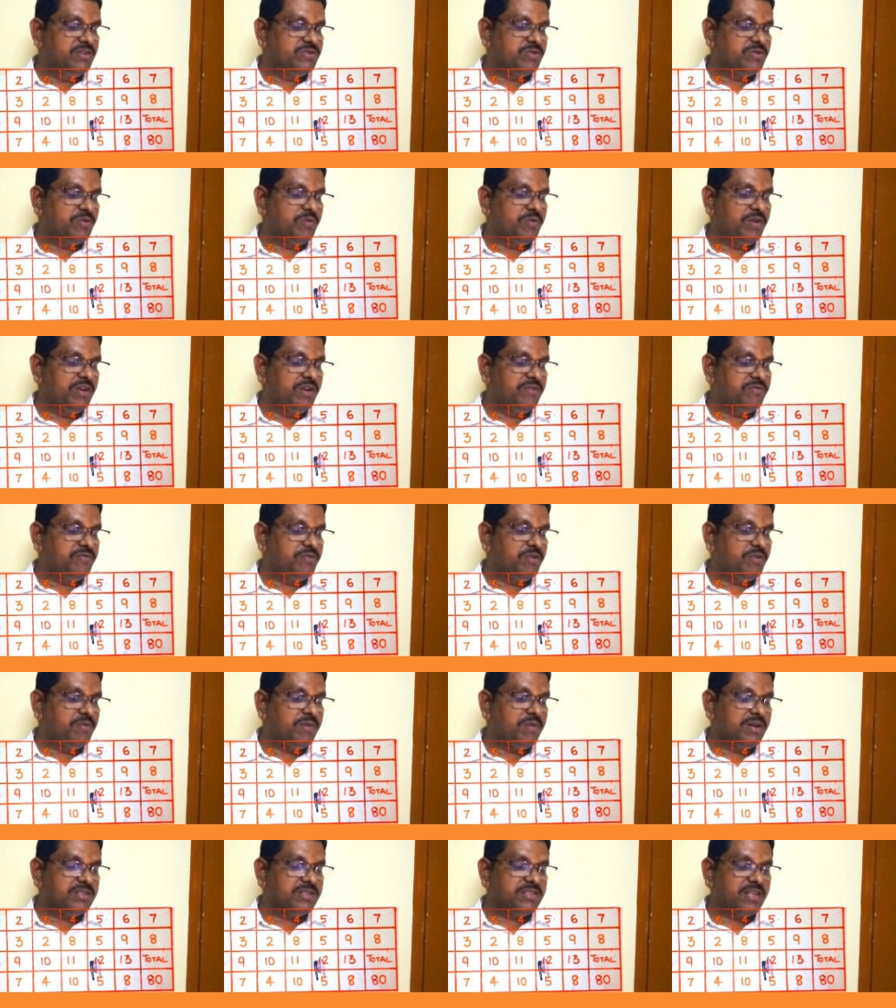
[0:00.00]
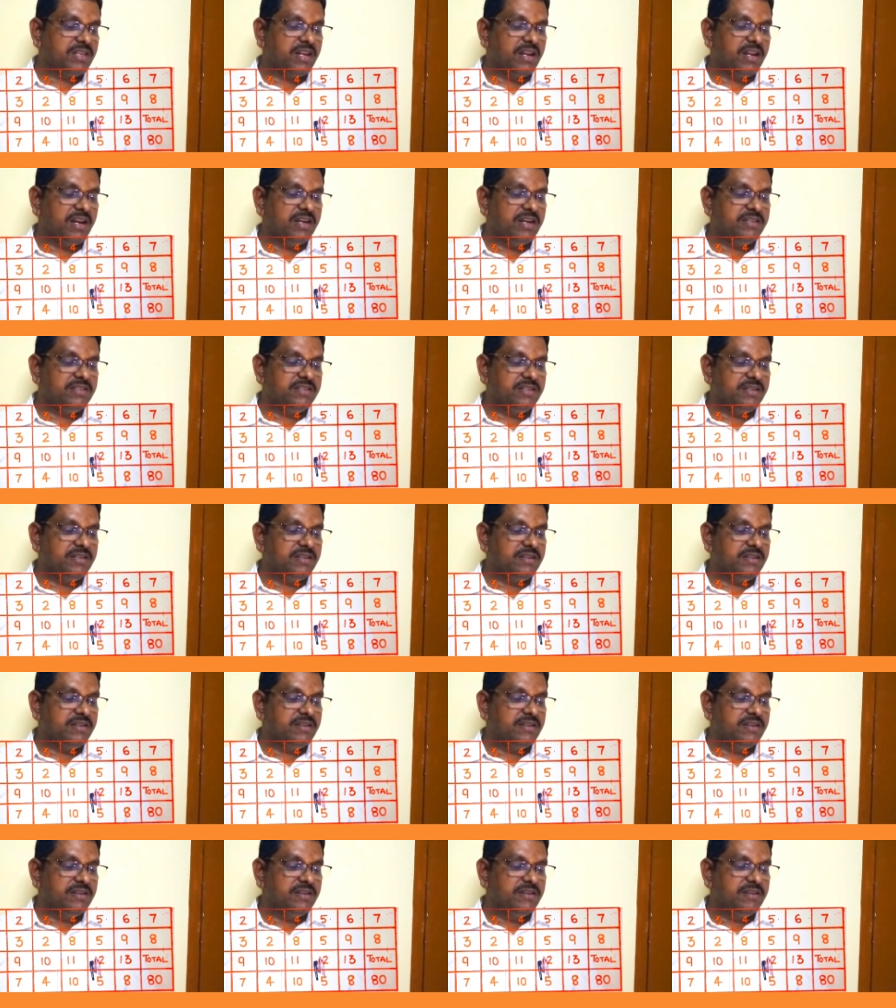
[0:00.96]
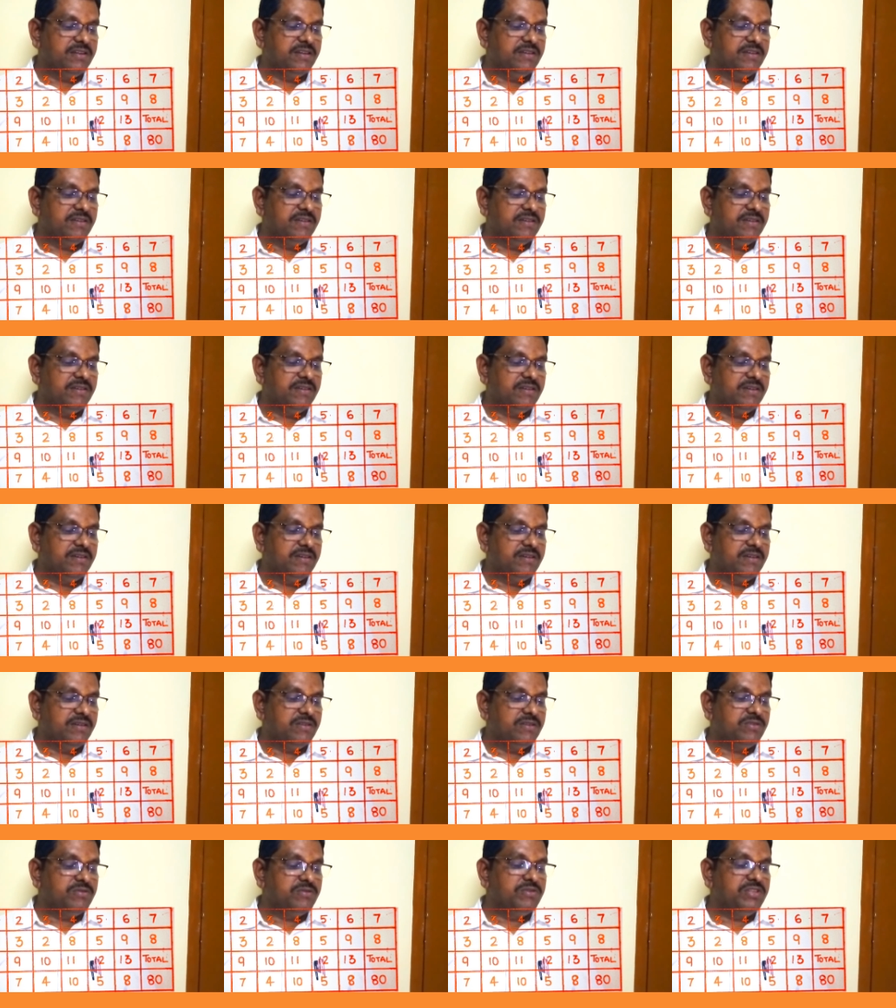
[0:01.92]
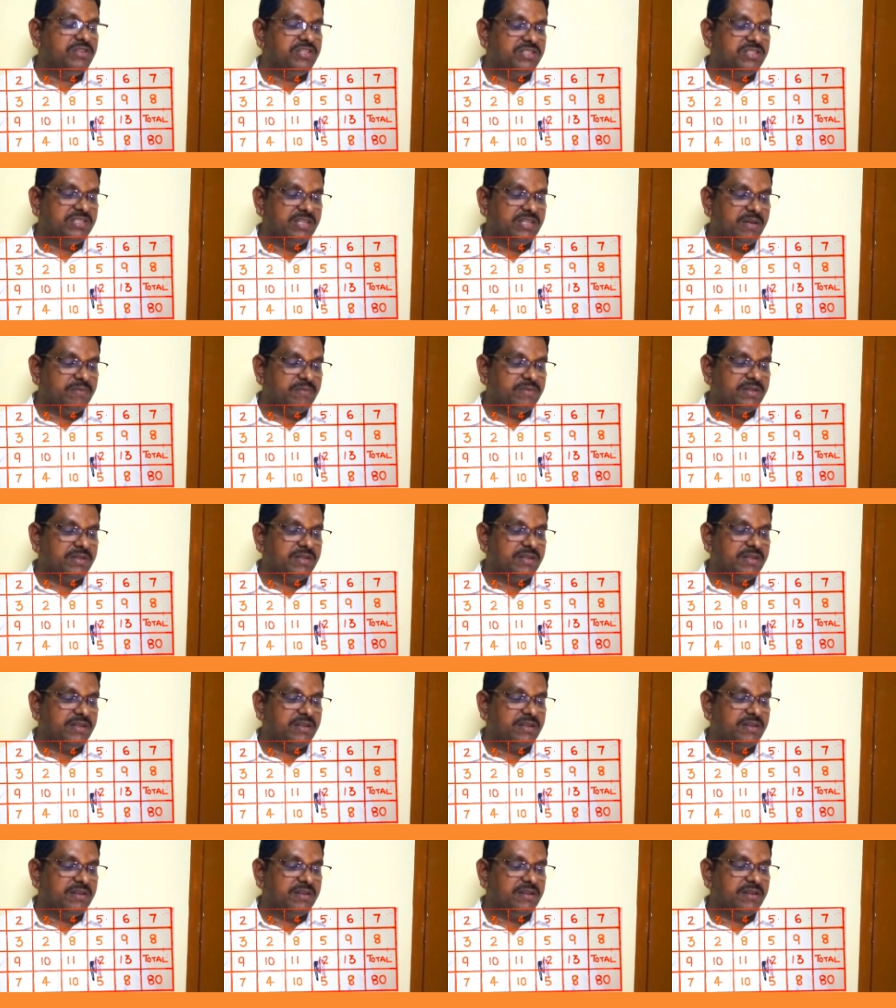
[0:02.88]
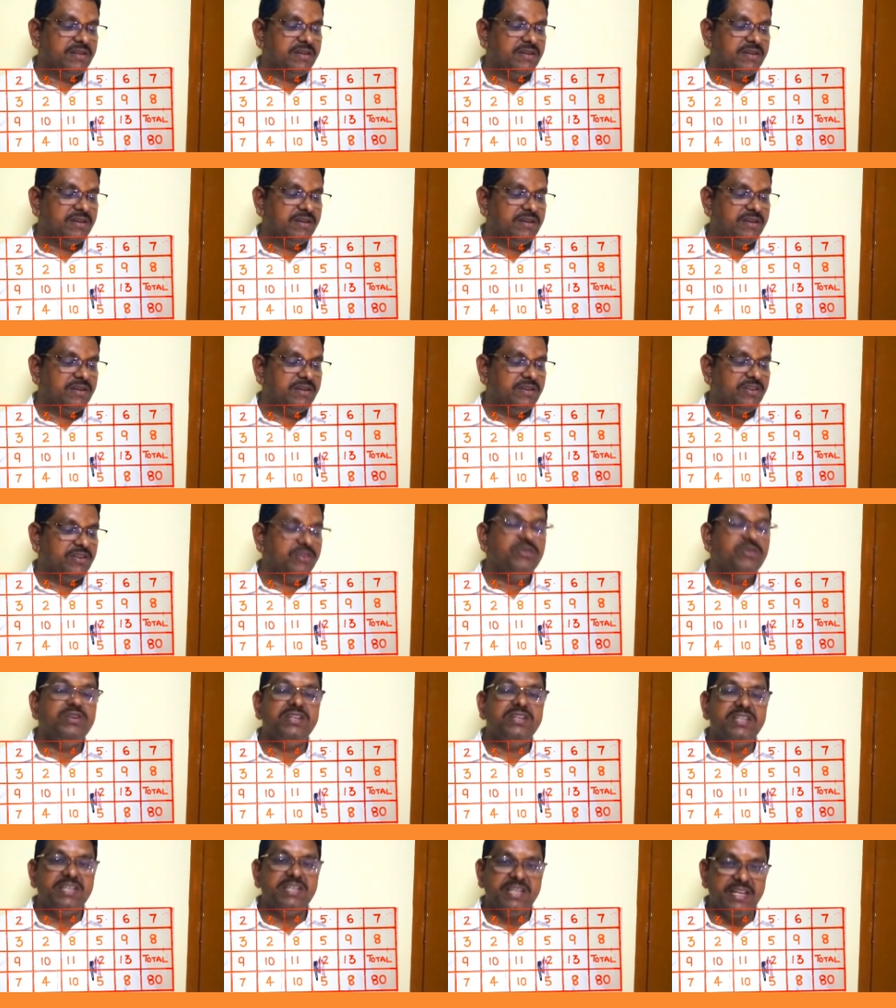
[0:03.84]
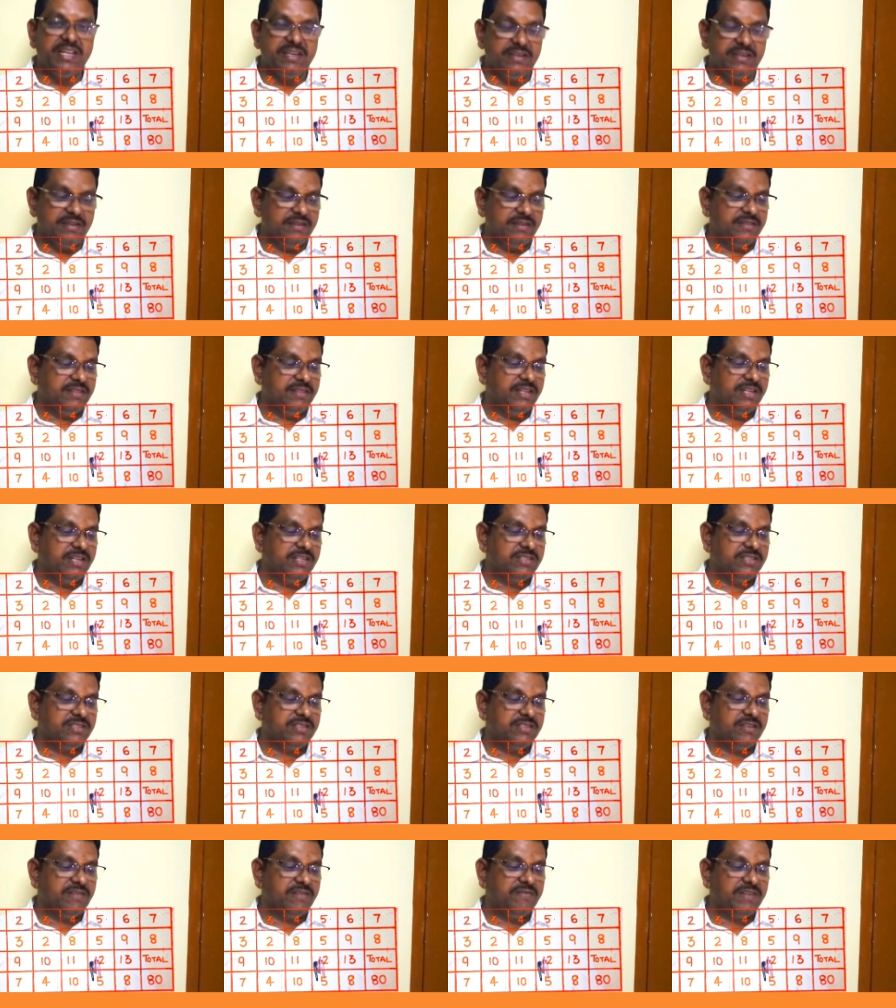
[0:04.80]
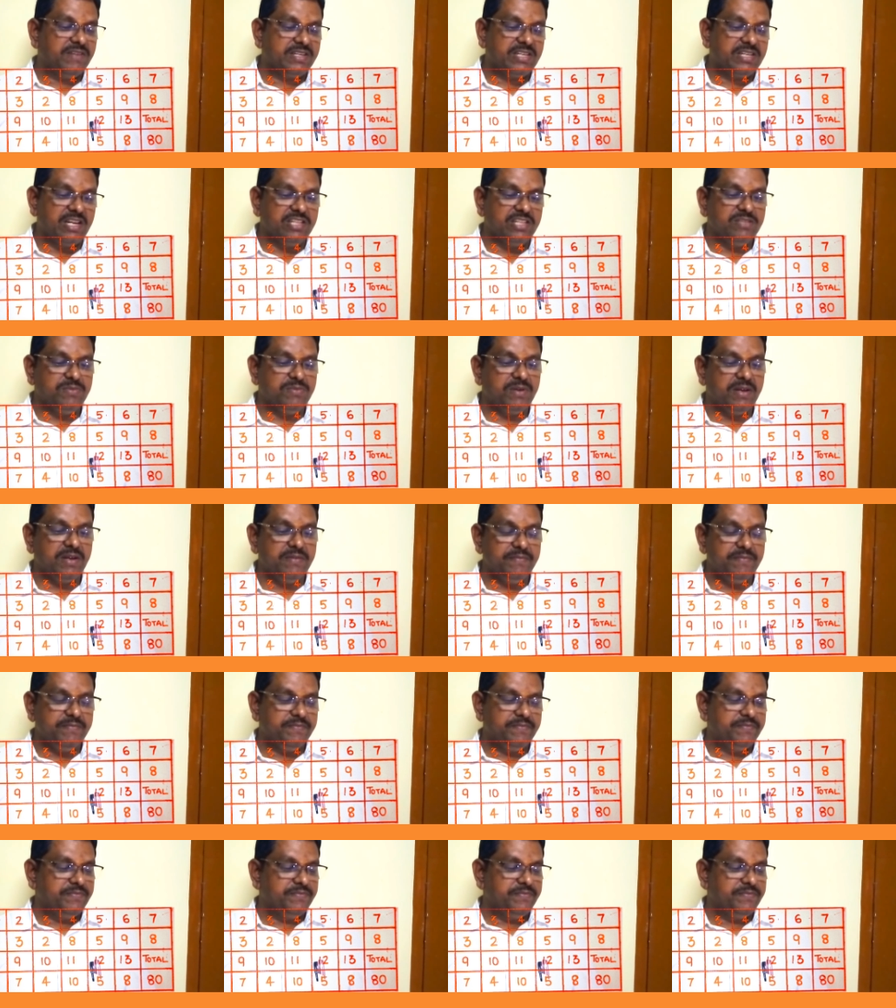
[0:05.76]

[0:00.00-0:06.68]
So only 4 marks are allotted to this chapter, unit 10, that is vector algebra.